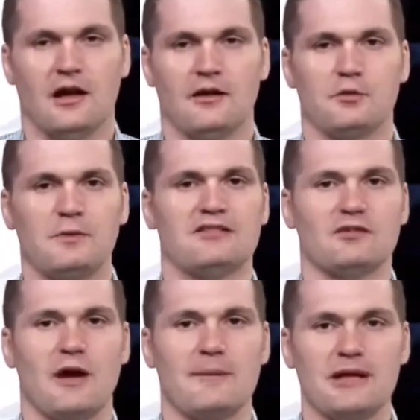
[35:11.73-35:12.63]
The reason
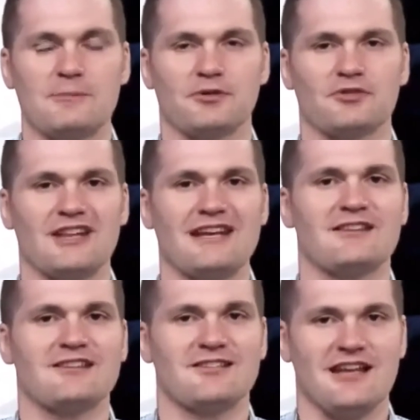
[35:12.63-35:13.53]
why people stay the
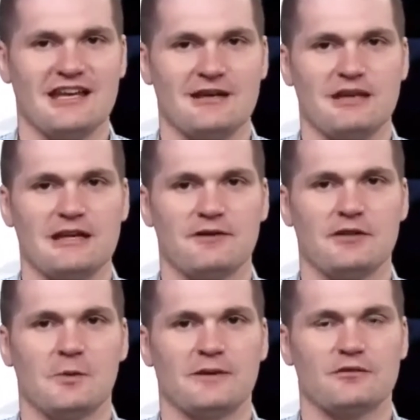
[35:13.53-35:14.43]
same, even
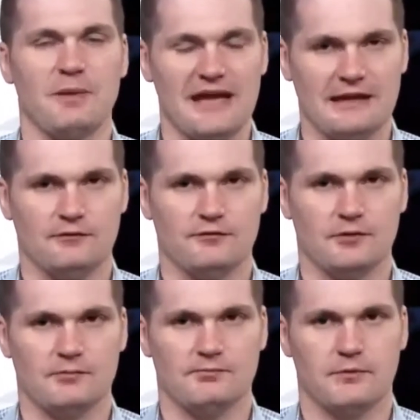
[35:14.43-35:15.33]
though it's painful,